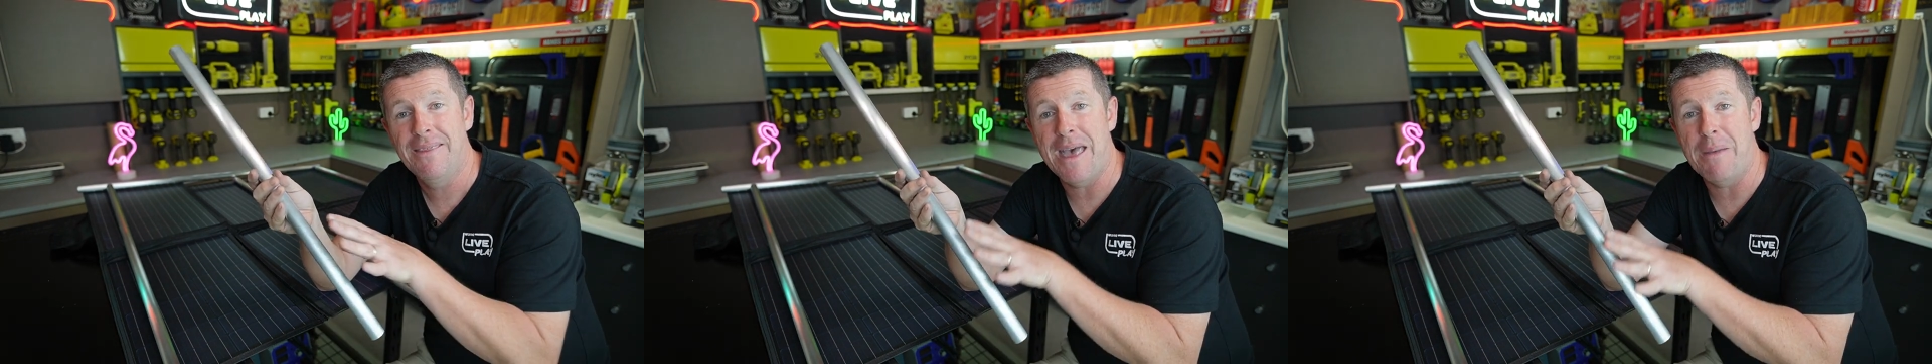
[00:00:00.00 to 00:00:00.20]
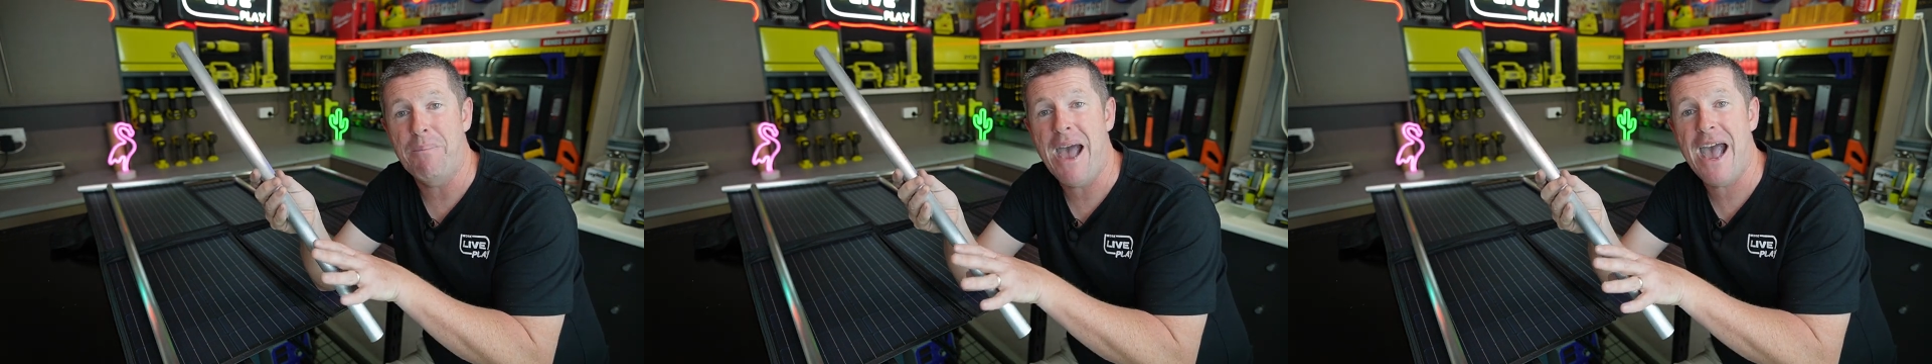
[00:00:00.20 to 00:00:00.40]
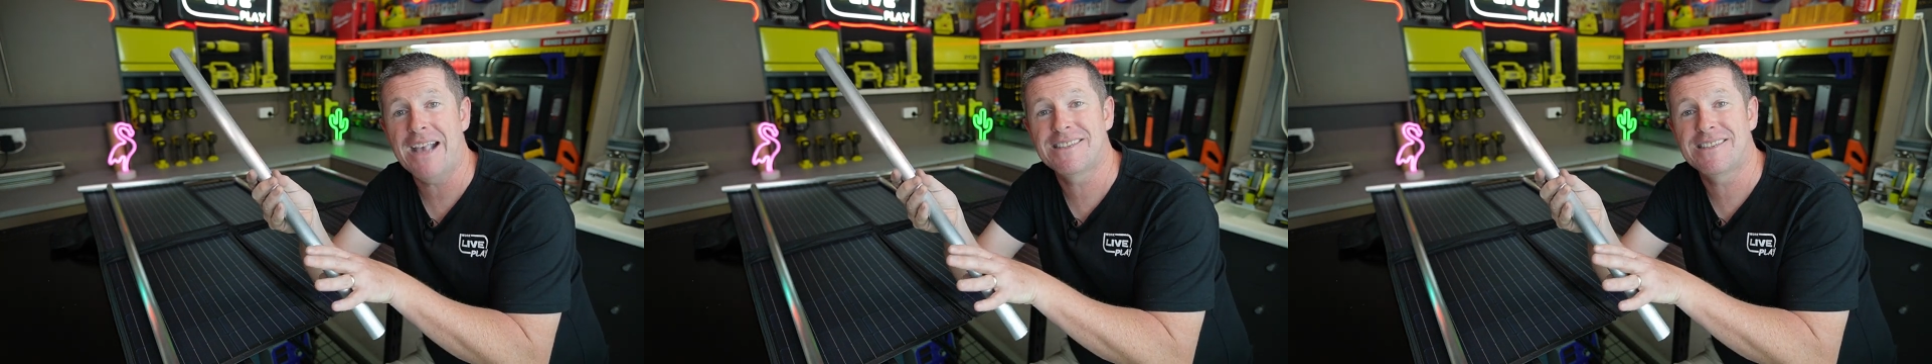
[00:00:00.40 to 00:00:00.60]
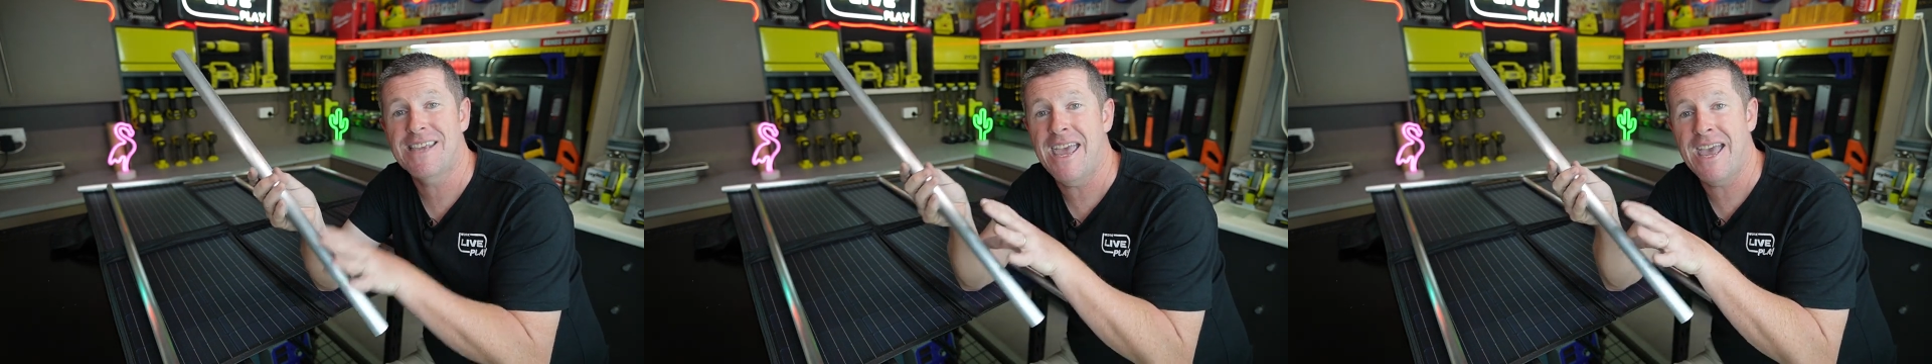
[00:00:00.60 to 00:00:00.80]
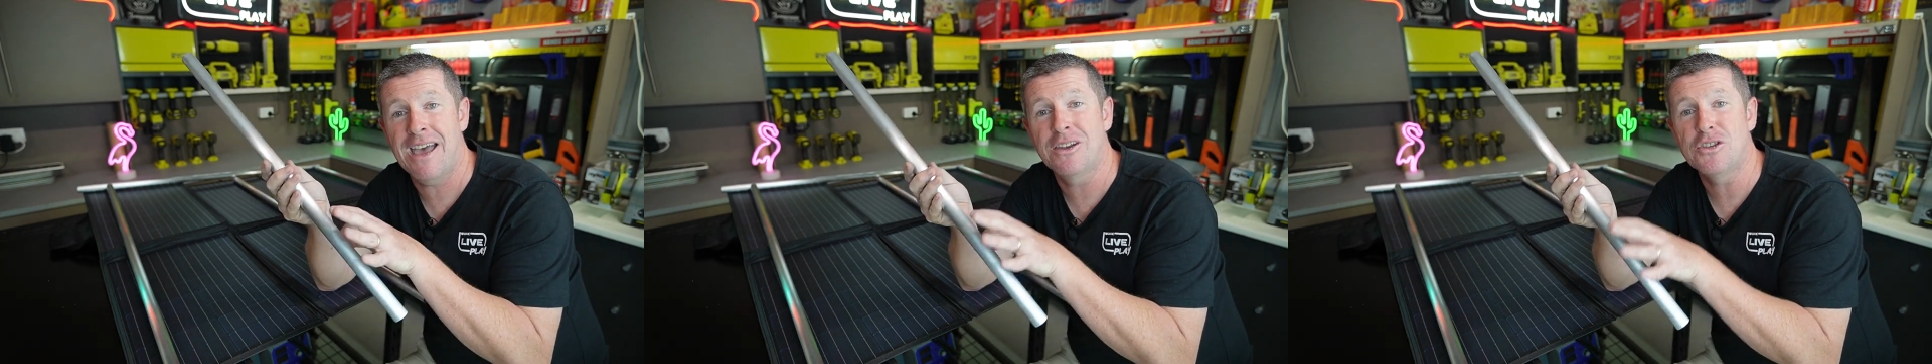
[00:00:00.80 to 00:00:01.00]
that packs
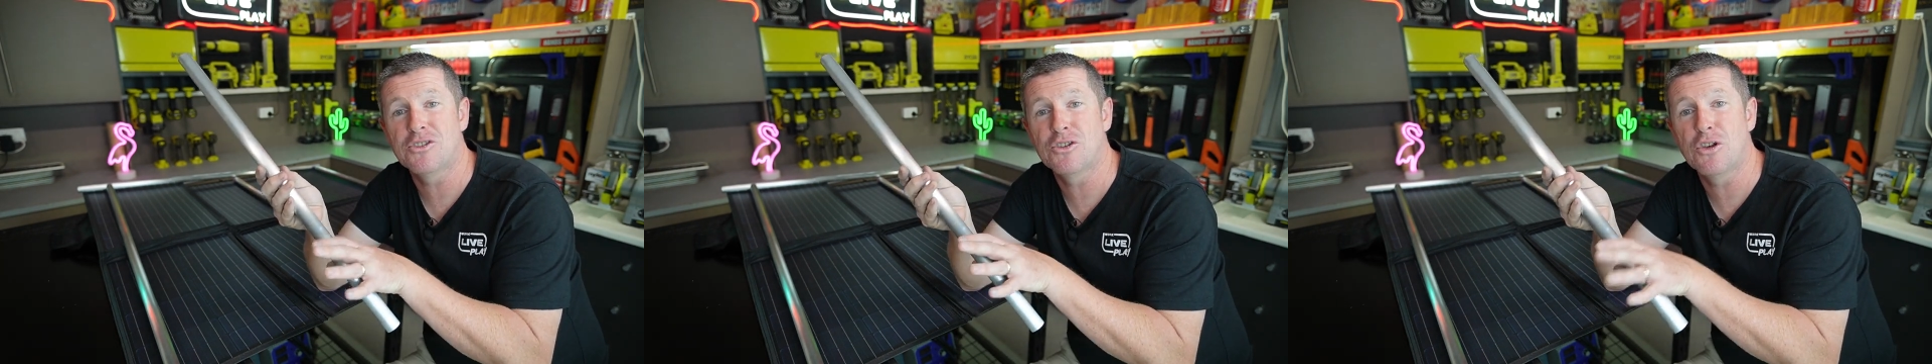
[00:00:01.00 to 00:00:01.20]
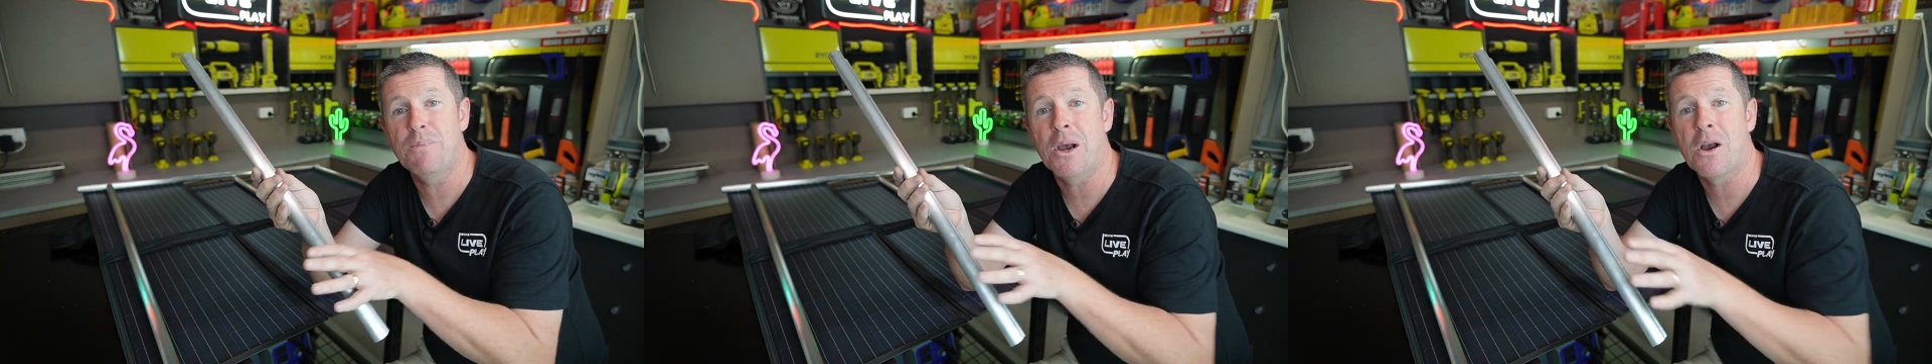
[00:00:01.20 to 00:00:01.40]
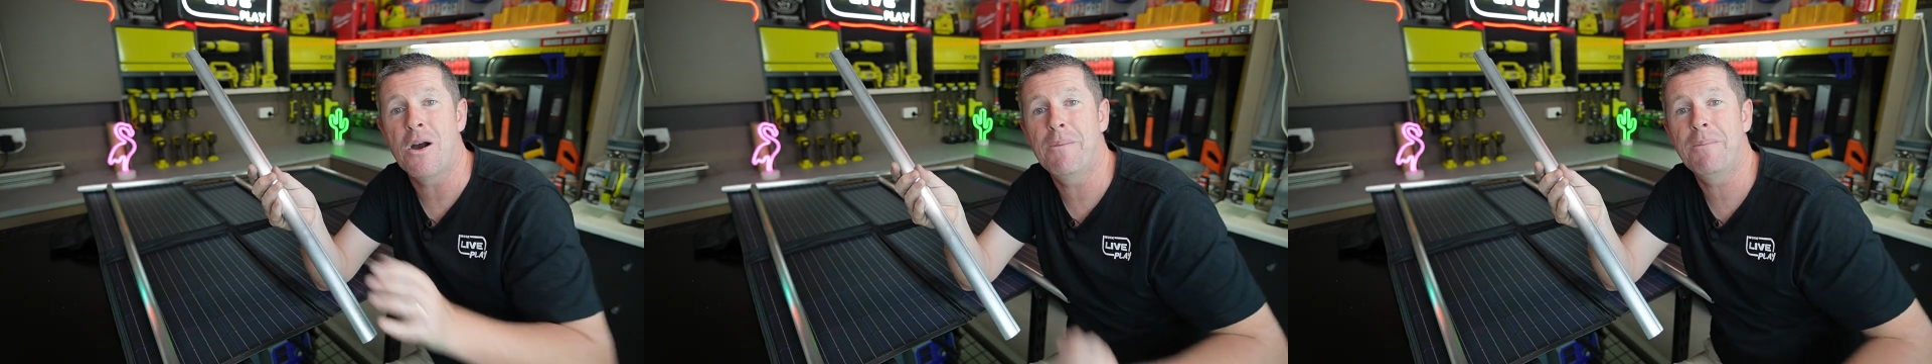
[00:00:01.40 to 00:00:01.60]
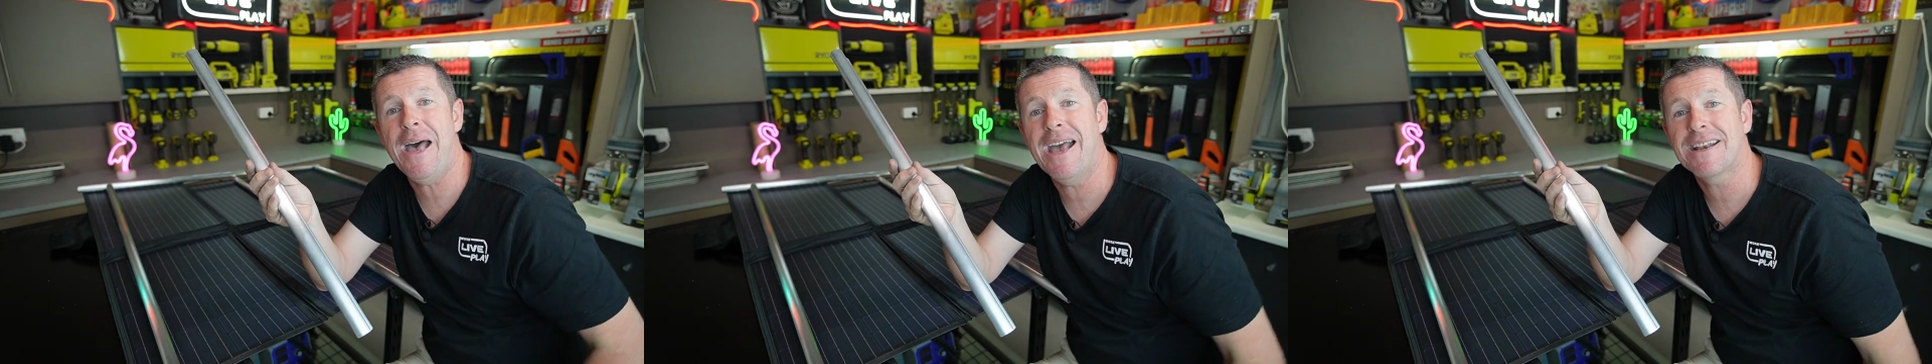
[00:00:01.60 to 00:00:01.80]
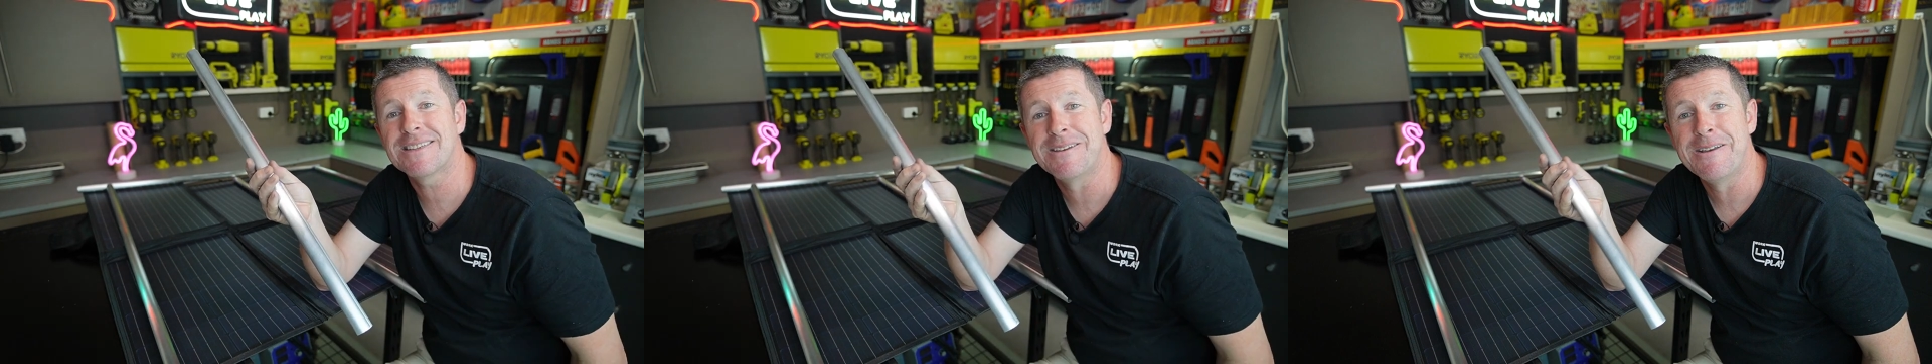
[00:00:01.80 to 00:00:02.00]
down super
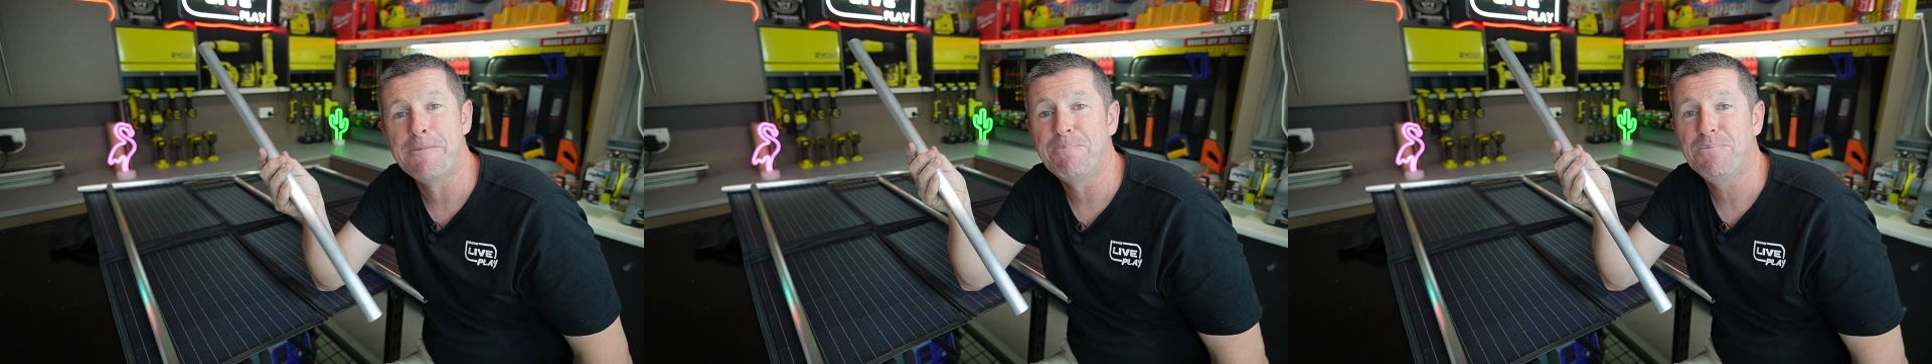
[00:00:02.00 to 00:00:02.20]
compact.